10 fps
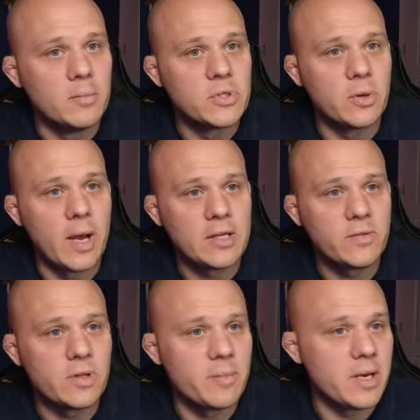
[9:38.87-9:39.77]
So as
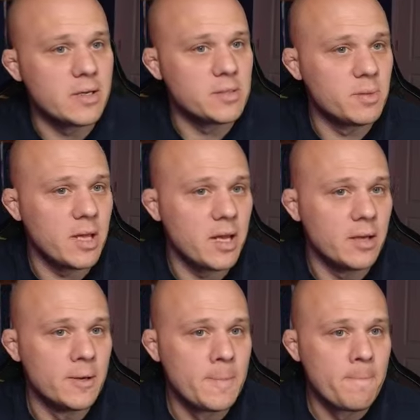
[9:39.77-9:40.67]
for the main
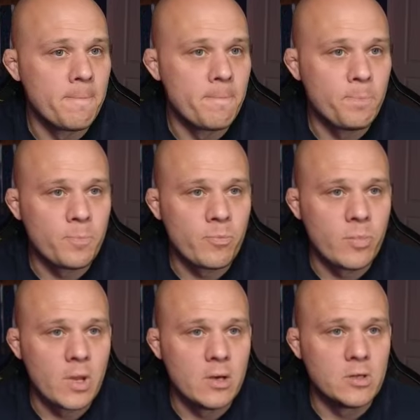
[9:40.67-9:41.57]
display,
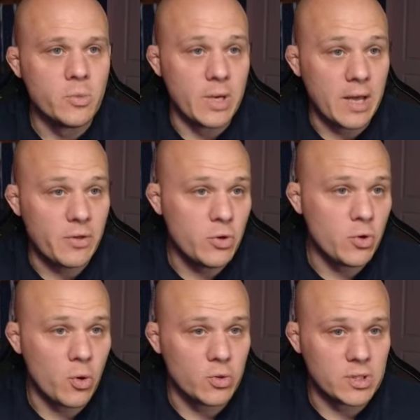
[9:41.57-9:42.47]
we got the new
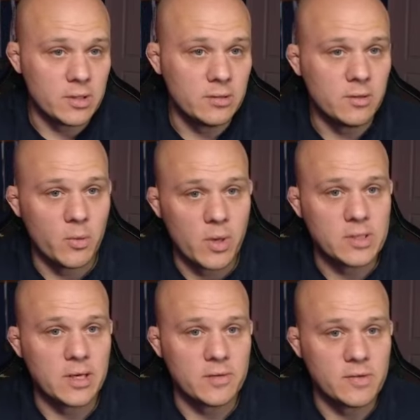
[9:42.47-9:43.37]
corals in. The
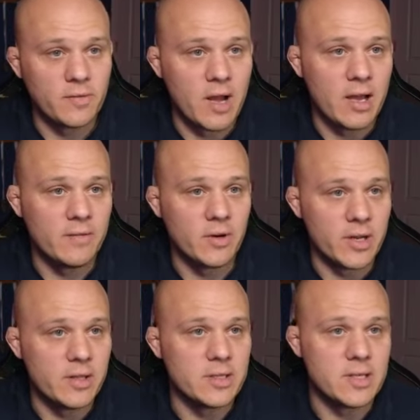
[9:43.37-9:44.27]
ones that have survived are
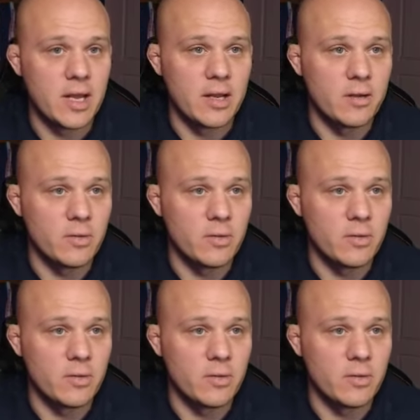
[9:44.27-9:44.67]
in this tank.